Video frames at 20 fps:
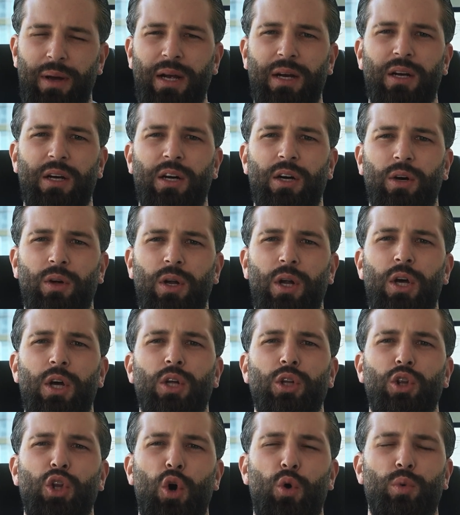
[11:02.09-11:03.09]
bank account.
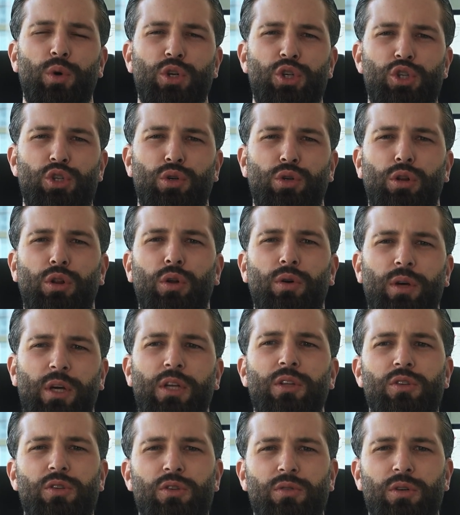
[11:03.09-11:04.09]
No one should look
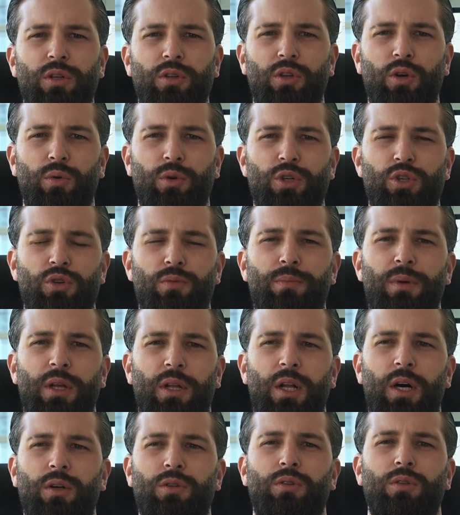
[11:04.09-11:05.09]
into it. No one should be
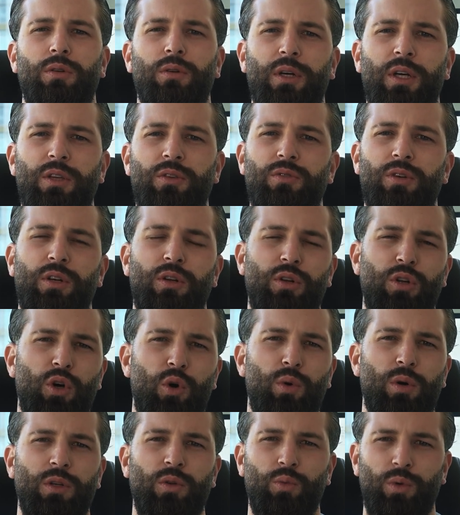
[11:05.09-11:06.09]
allowed to look into it, and no
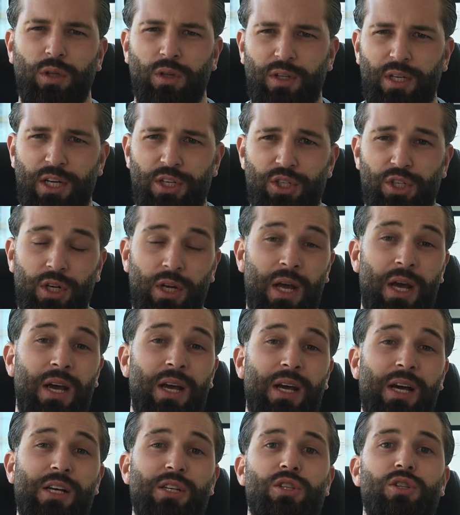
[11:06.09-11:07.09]
one will touch it
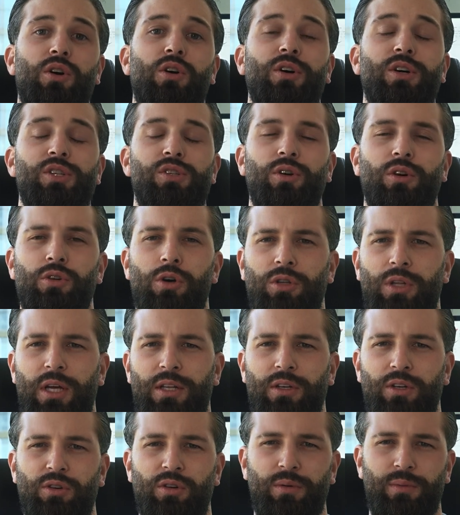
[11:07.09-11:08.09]
as long as you're not
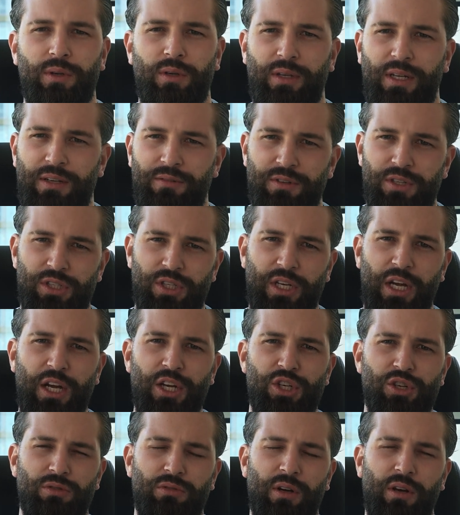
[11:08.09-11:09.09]
under criminal
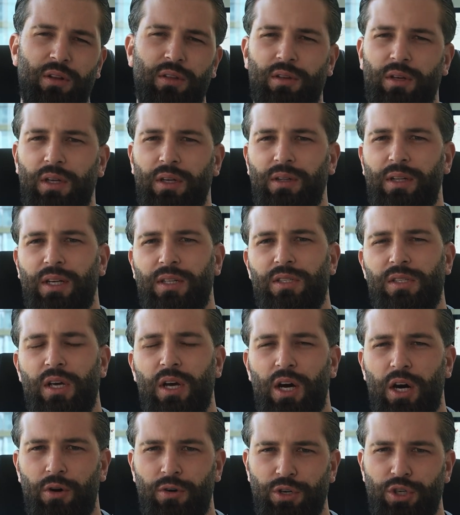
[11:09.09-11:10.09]
investigation or anything. And that's
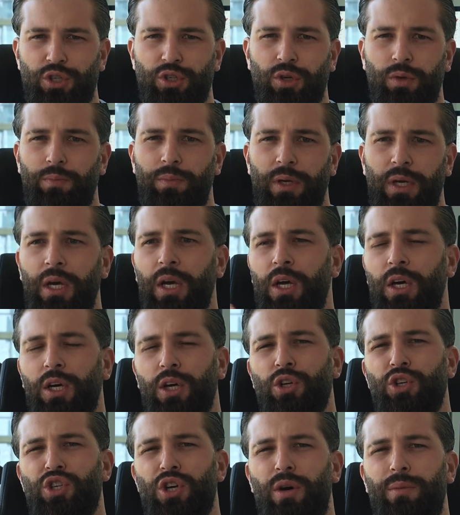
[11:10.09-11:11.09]
how it should be.
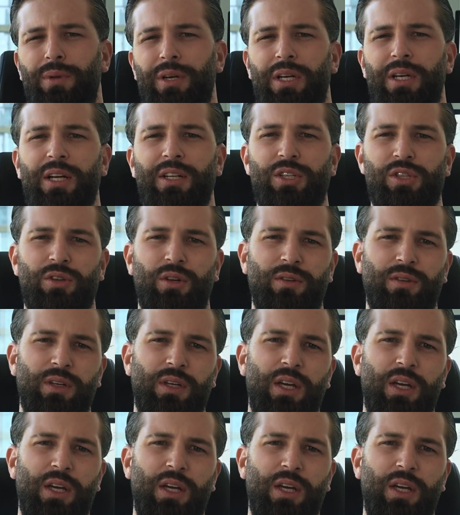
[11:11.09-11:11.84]
In Germany, that's not the